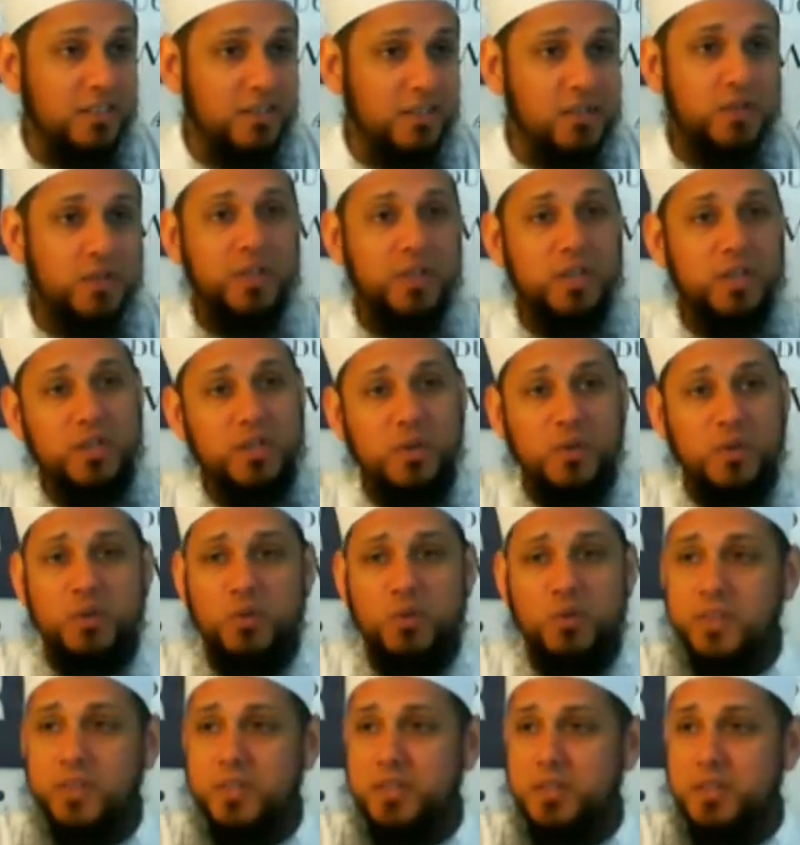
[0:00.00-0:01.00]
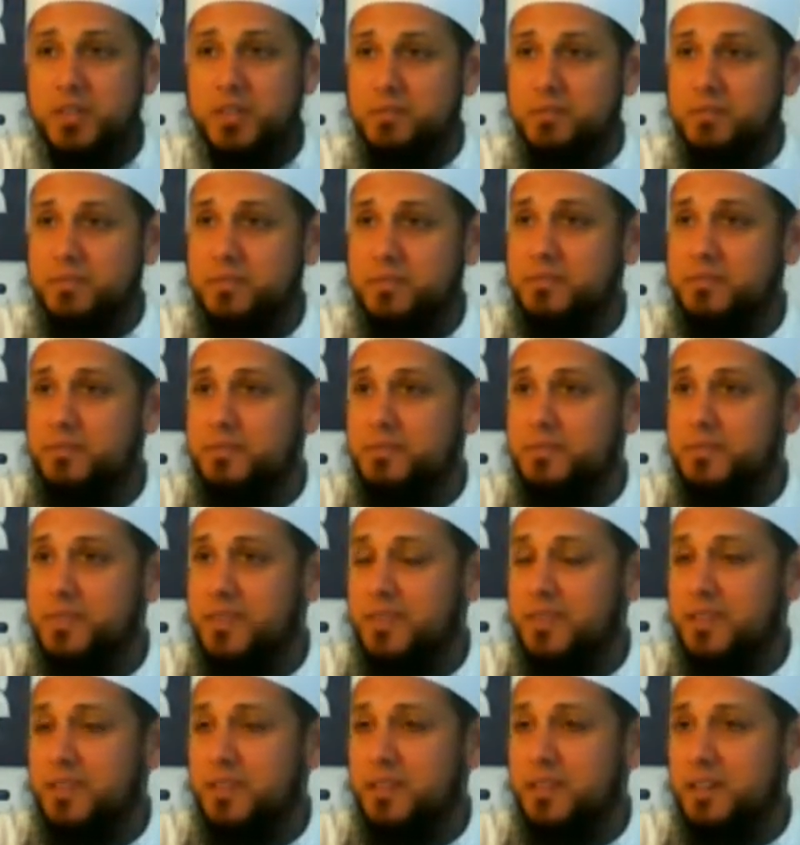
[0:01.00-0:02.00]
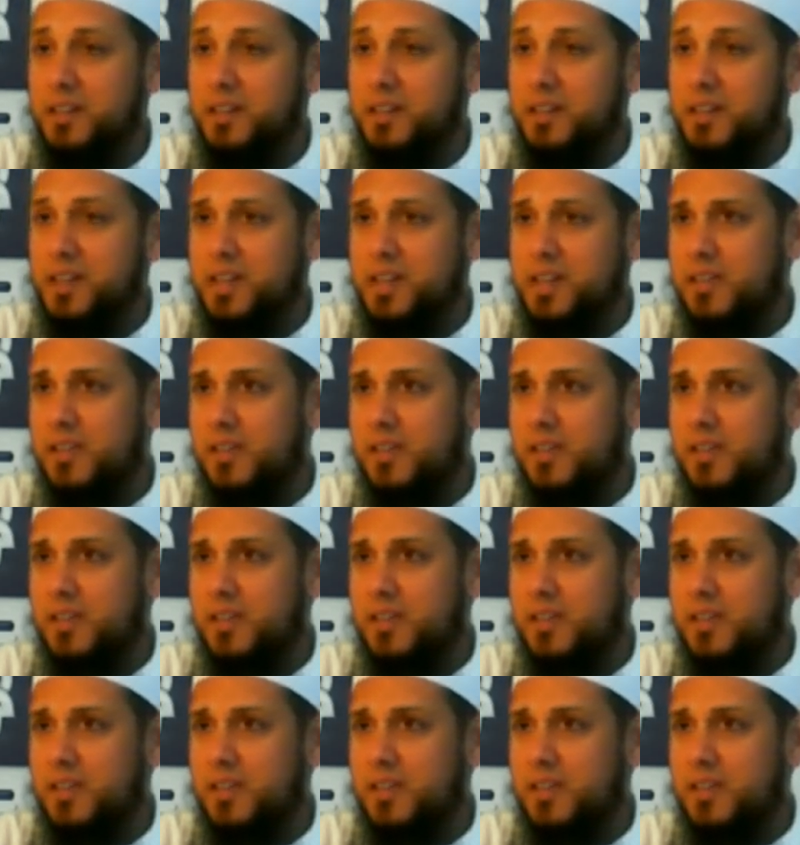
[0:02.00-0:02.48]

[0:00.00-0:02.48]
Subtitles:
So he chose wisdom. And